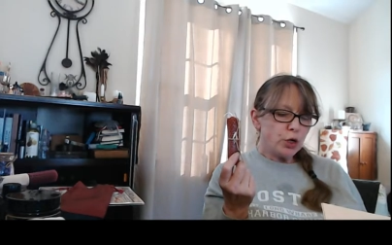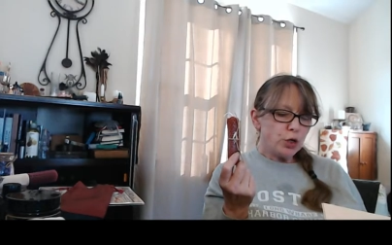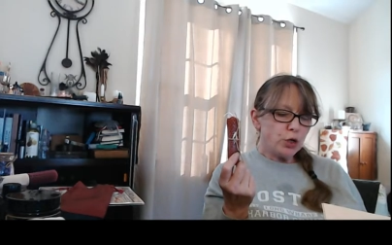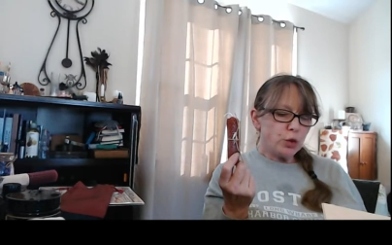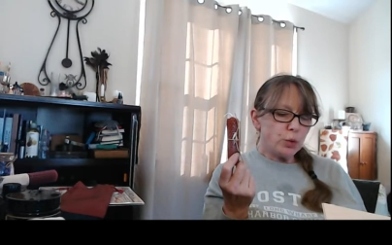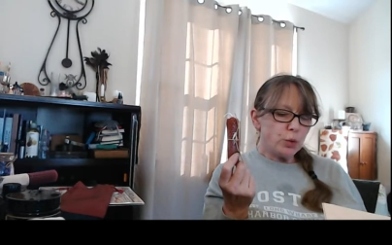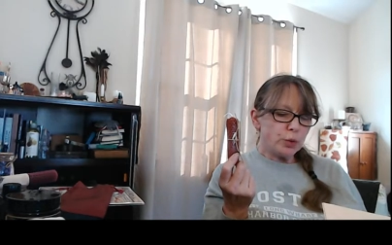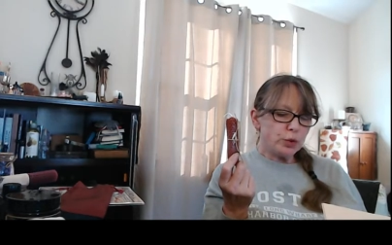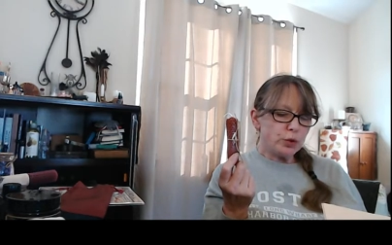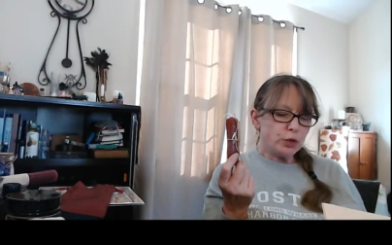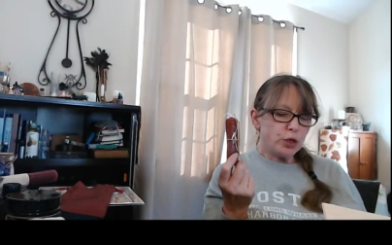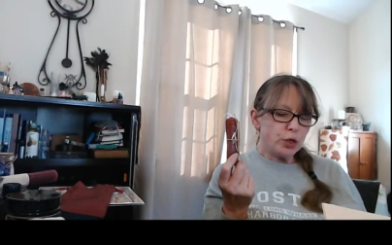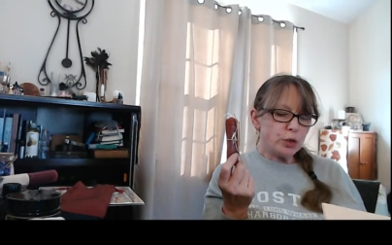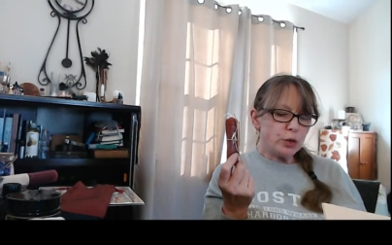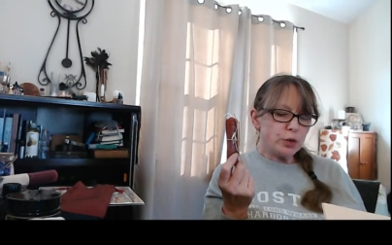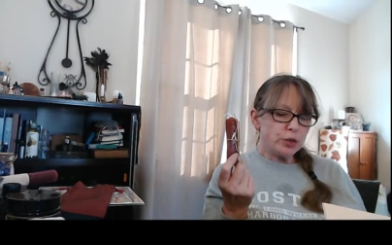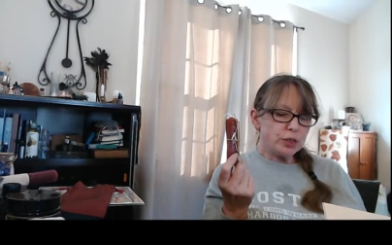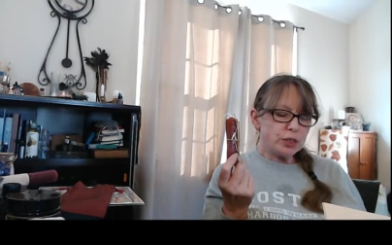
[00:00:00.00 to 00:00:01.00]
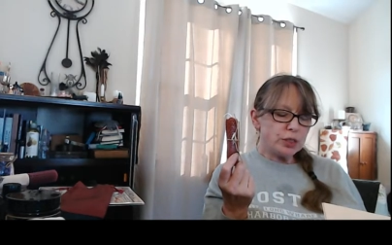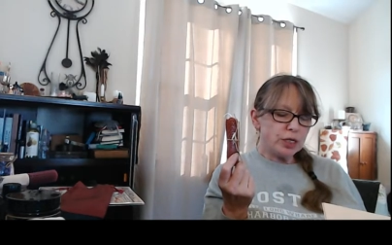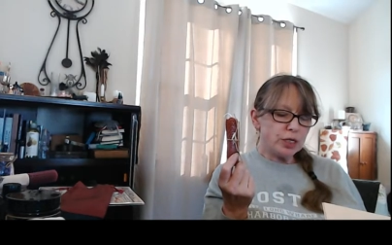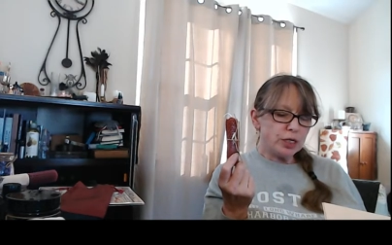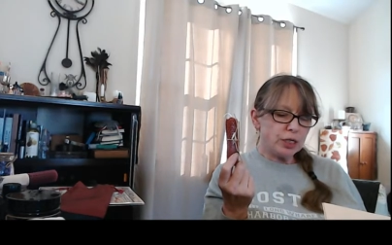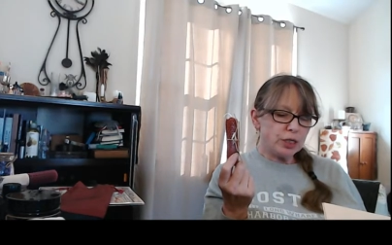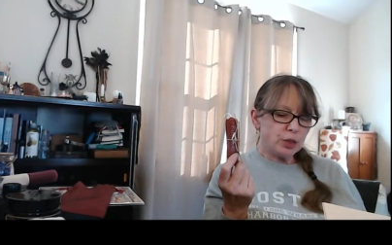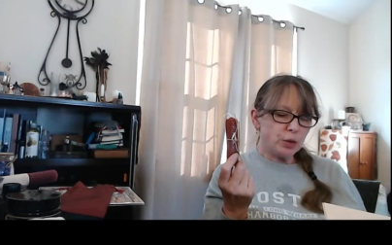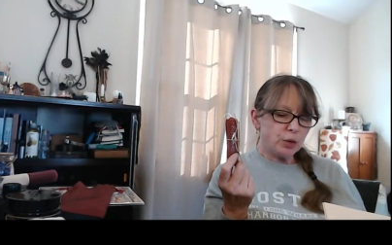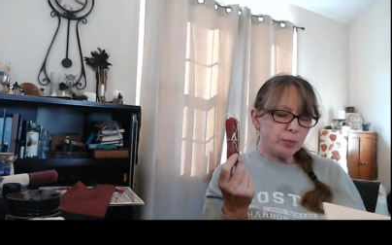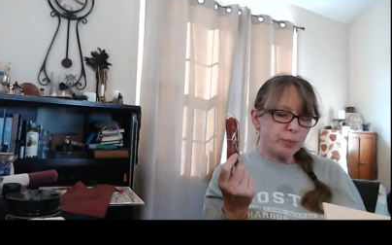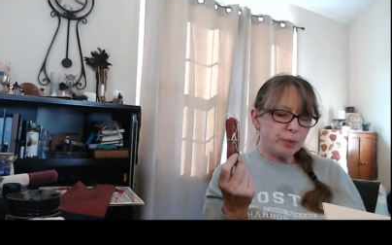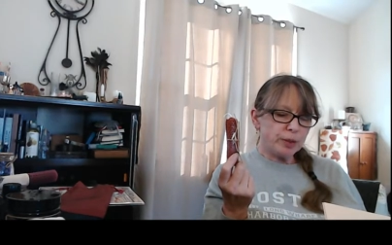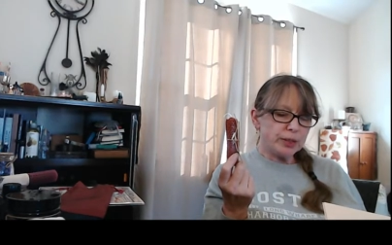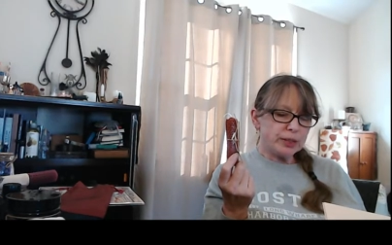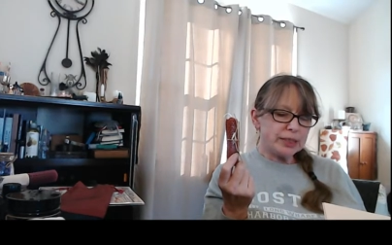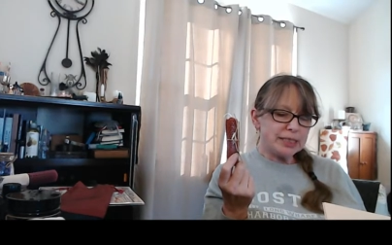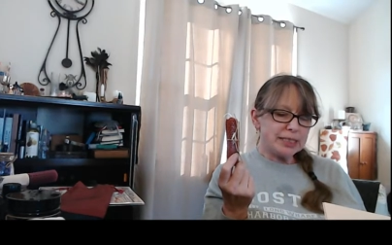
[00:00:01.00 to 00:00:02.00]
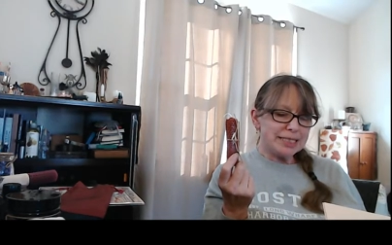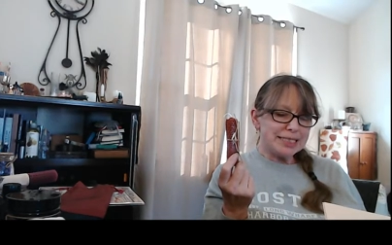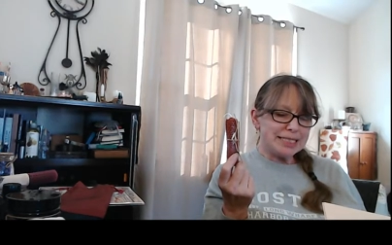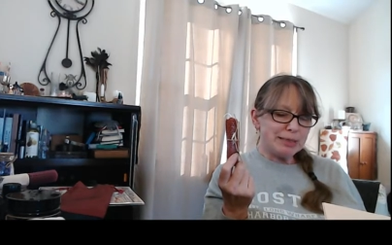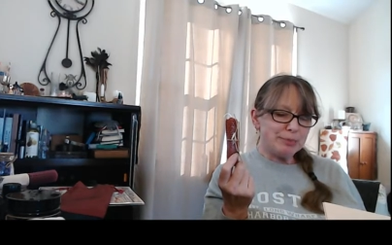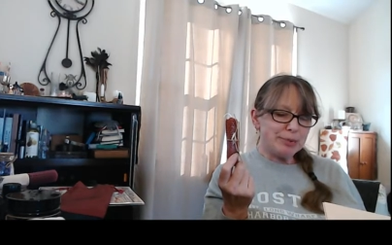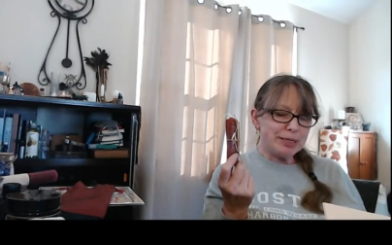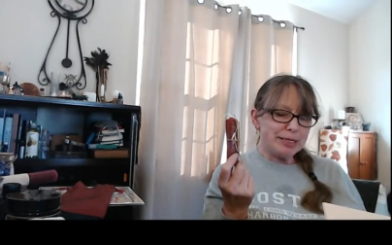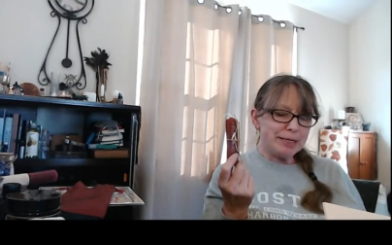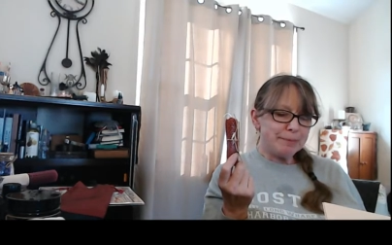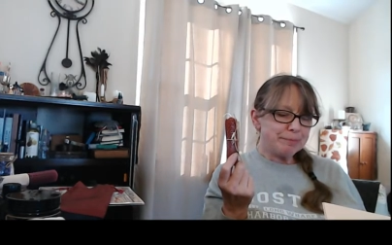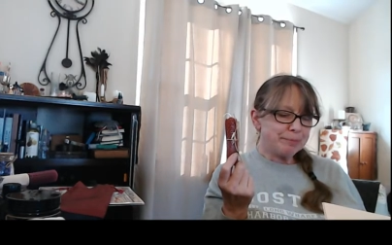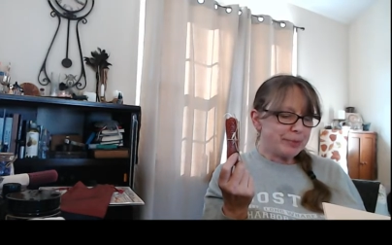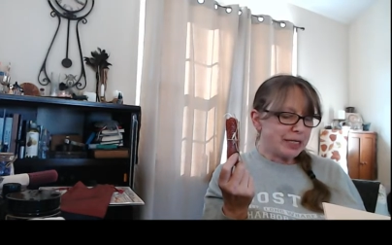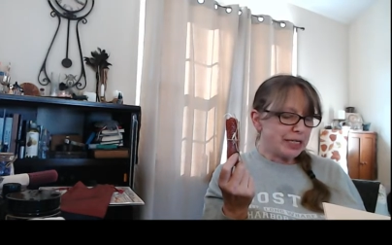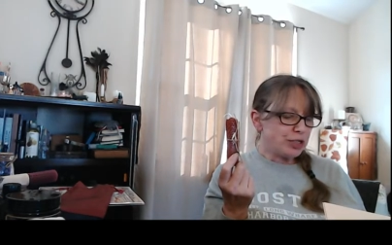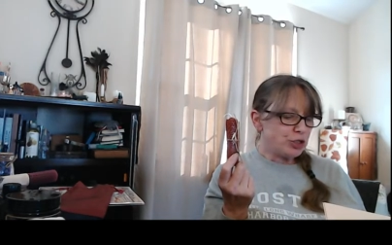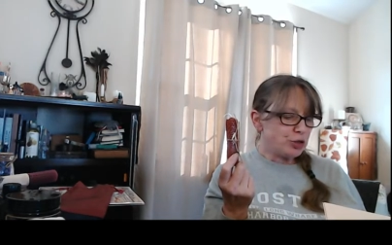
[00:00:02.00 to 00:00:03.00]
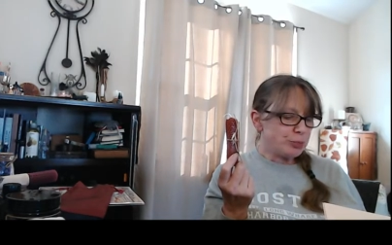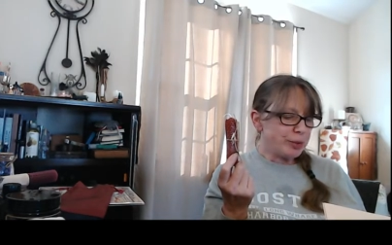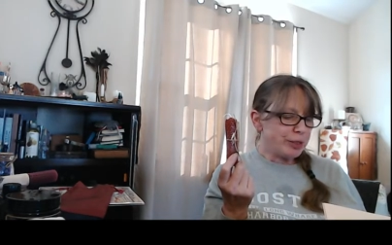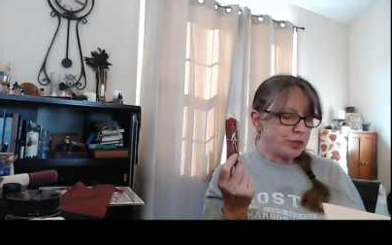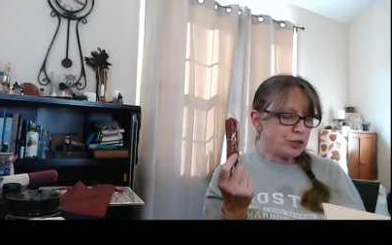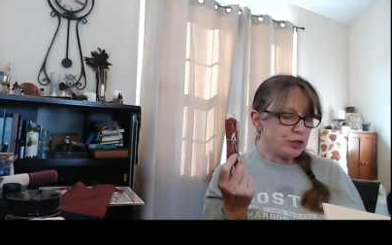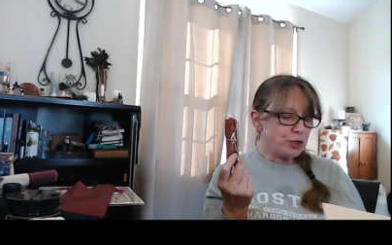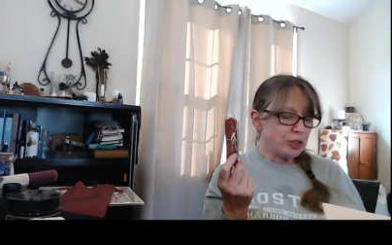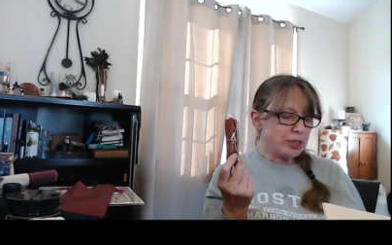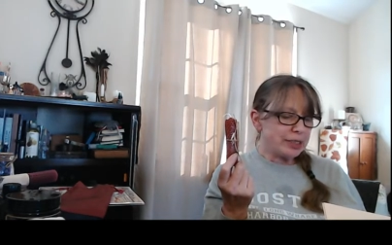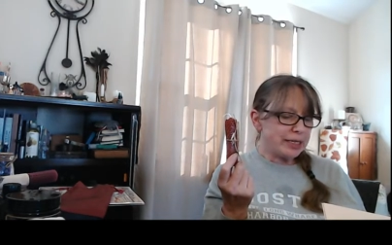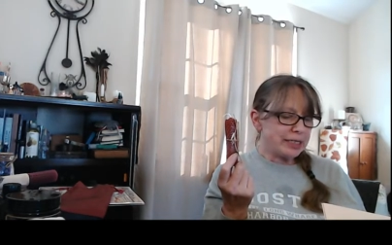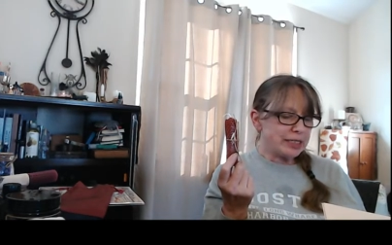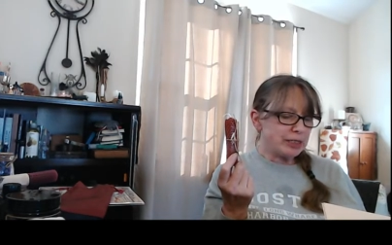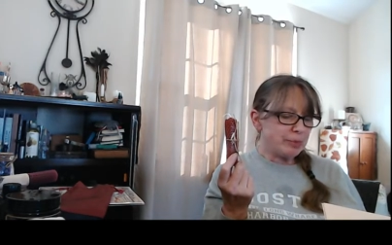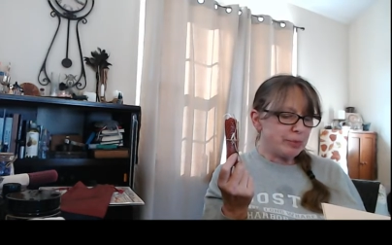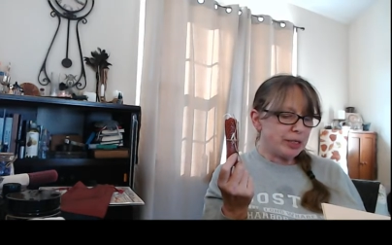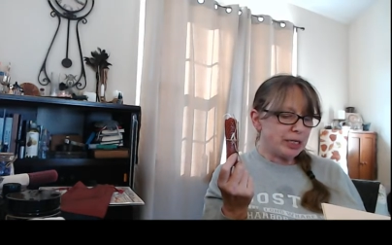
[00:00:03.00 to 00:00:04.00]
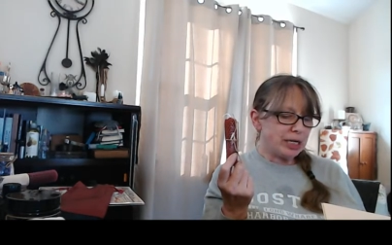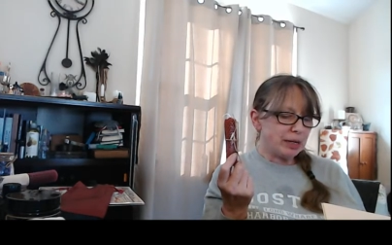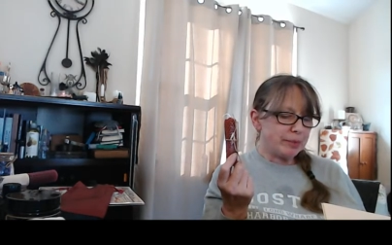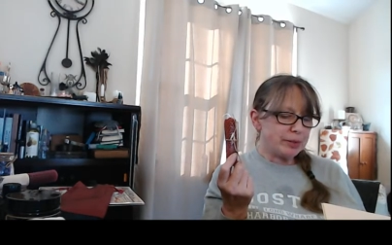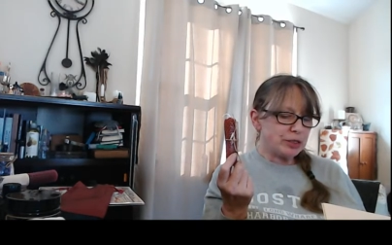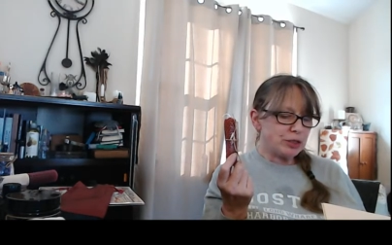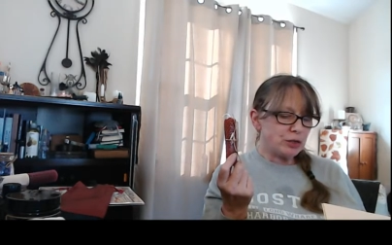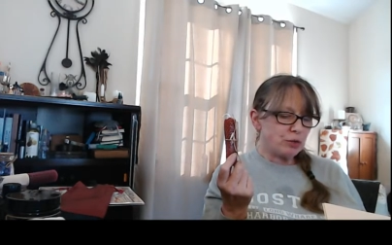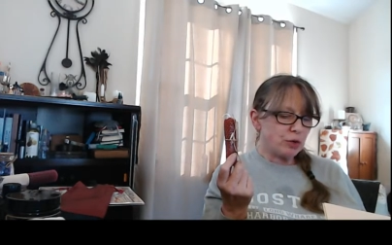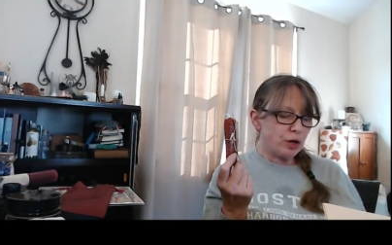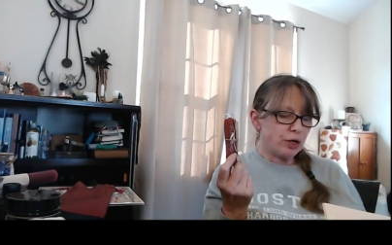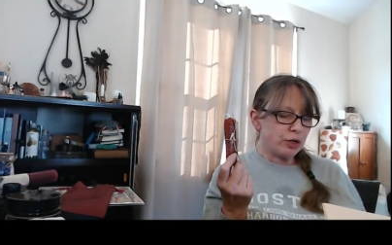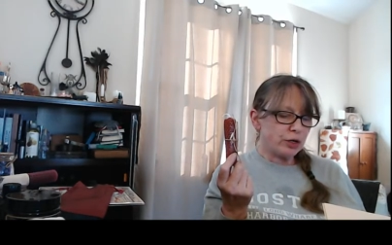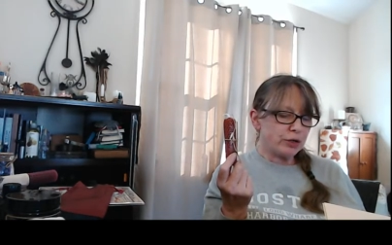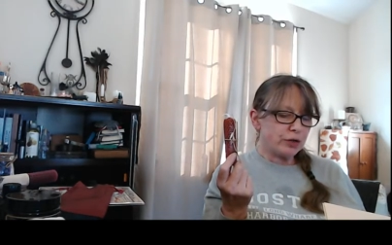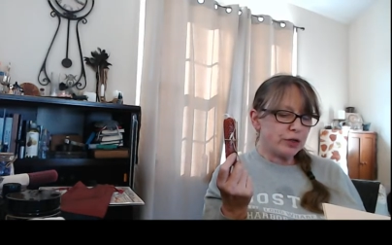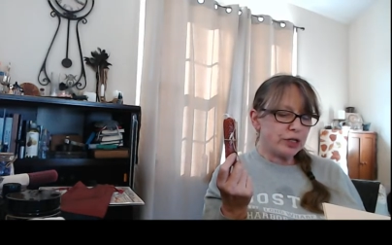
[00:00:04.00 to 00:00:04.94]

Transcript: you will notice your ability to deepen your spiritual connection becoming stronger,